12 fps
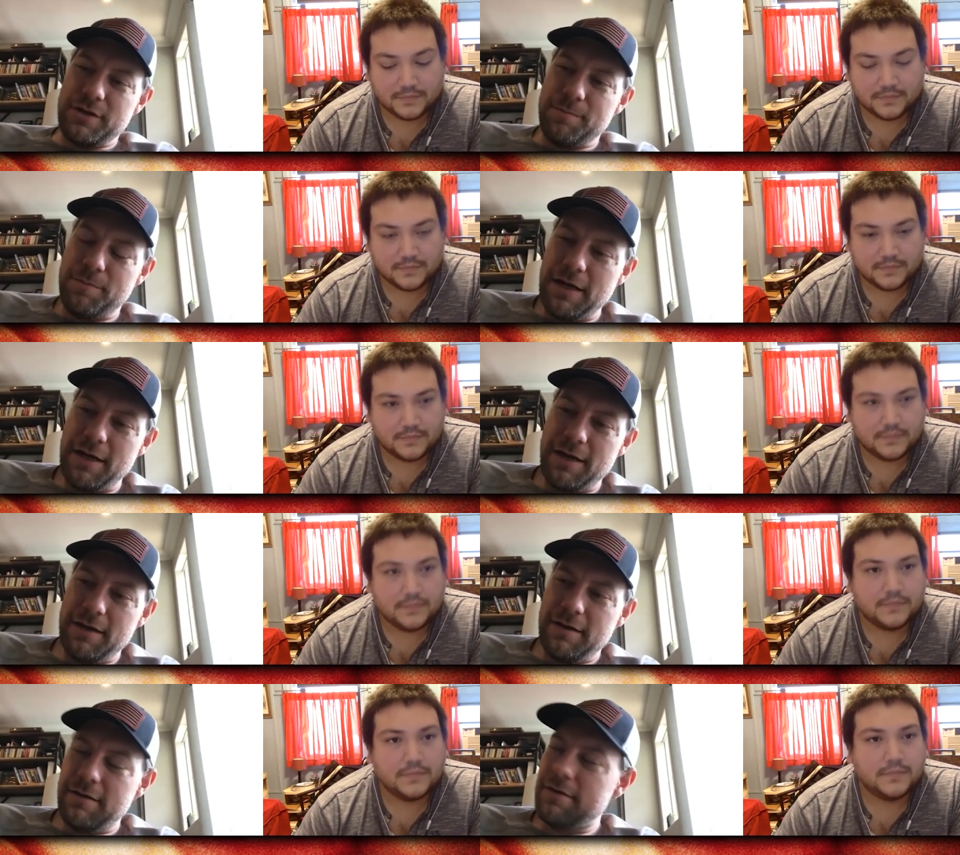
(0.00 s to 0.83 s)
Speaker 1: to
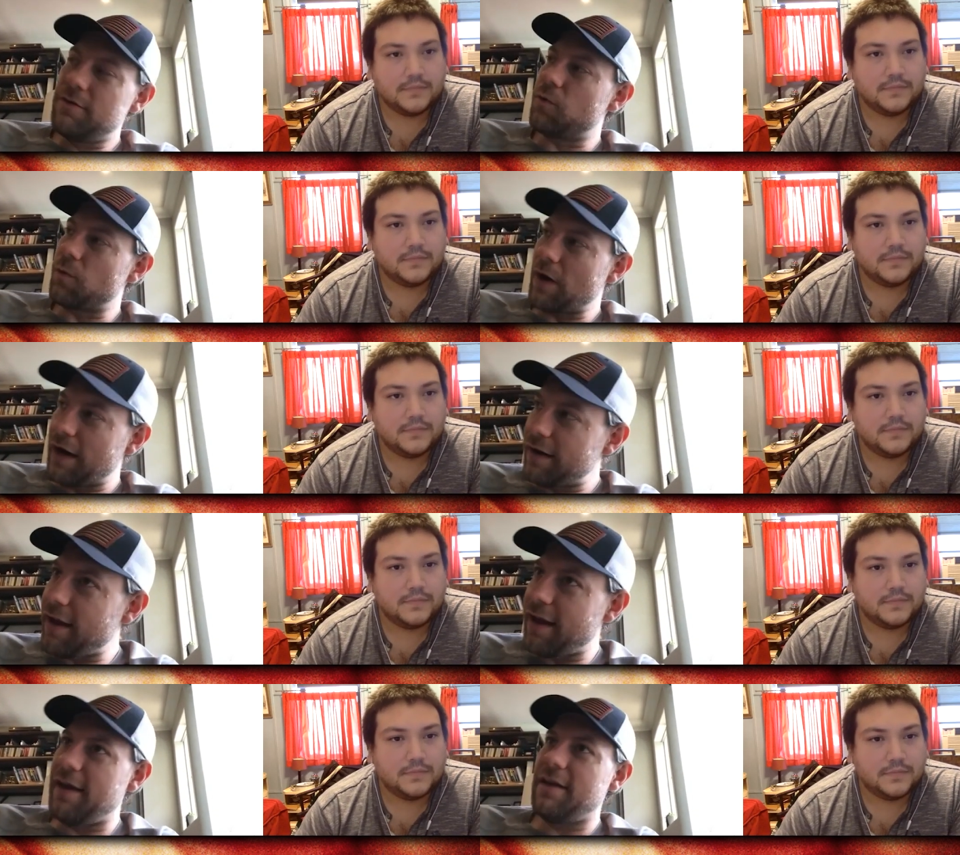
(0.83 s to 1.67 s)
be the right
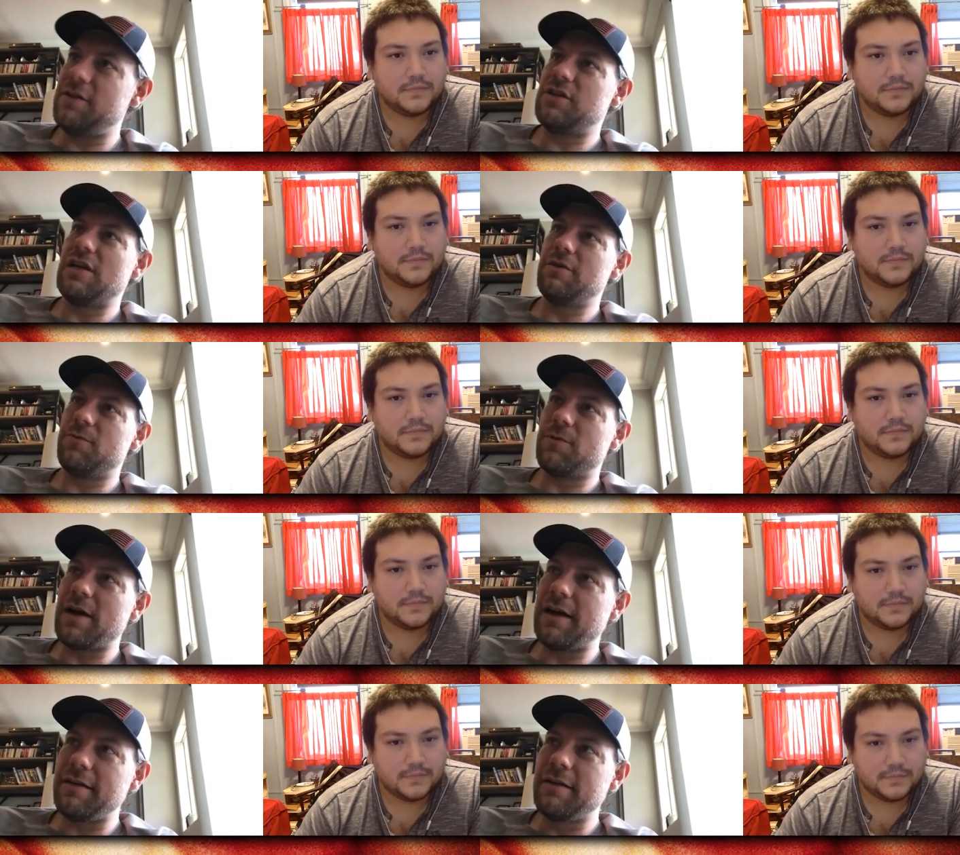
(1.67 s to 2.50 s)
age and the
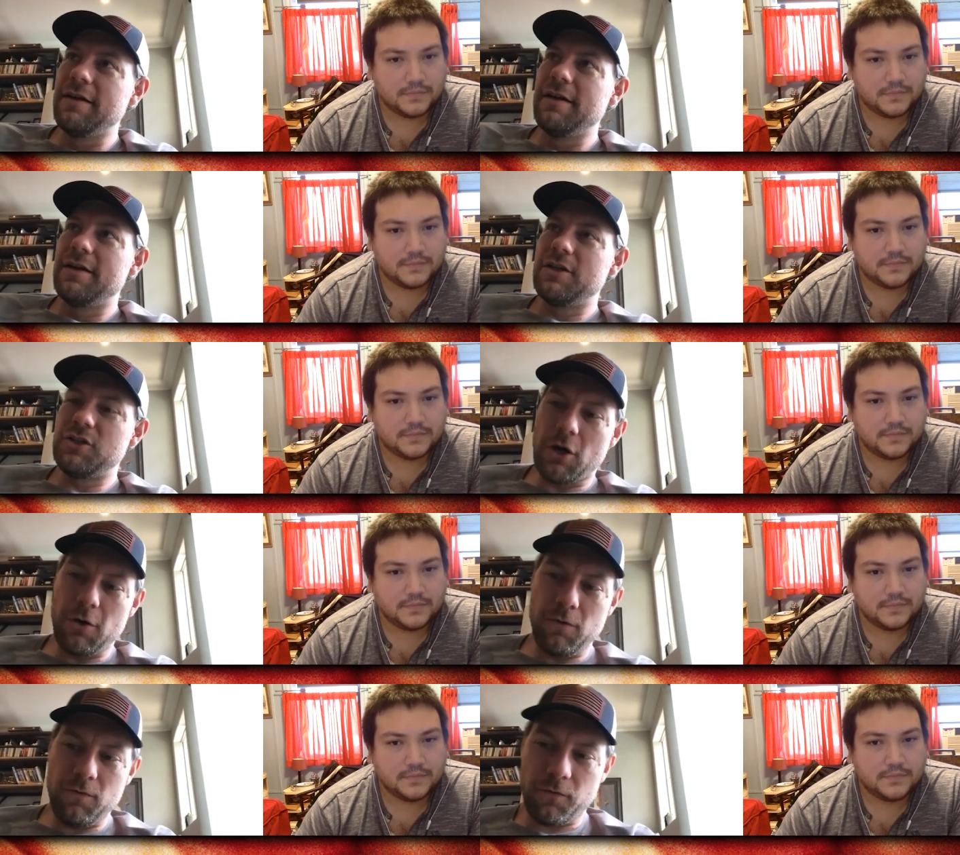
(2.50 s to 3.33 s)
right
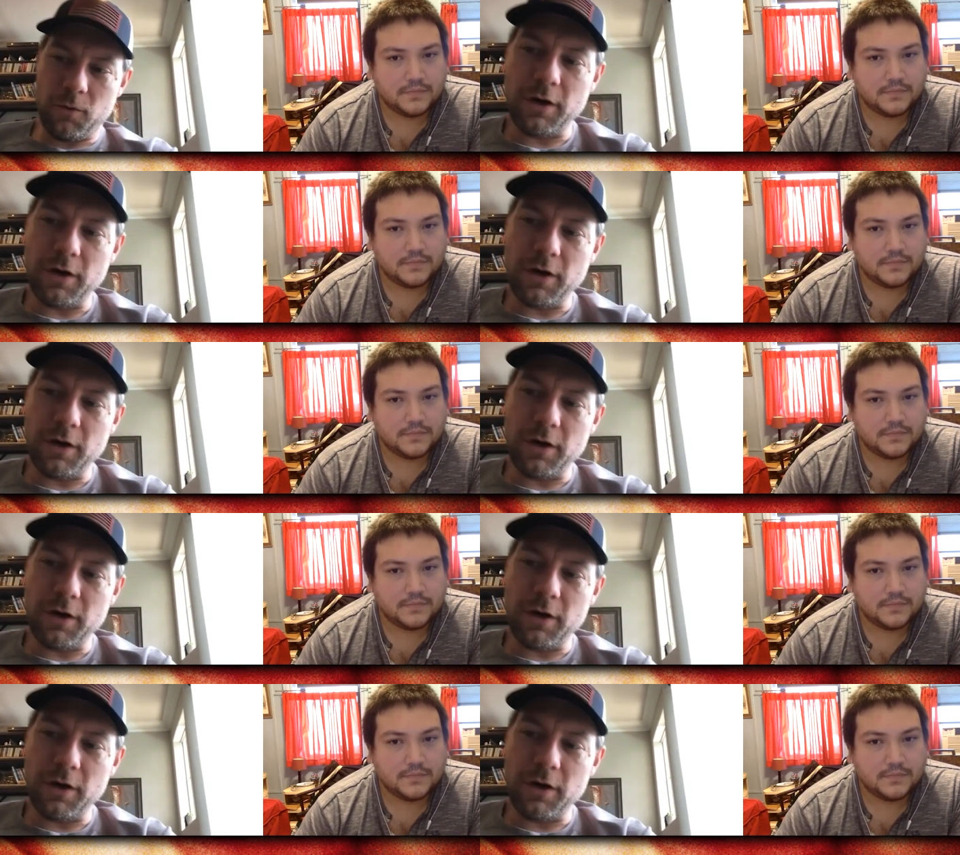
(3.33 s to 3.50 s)
tone for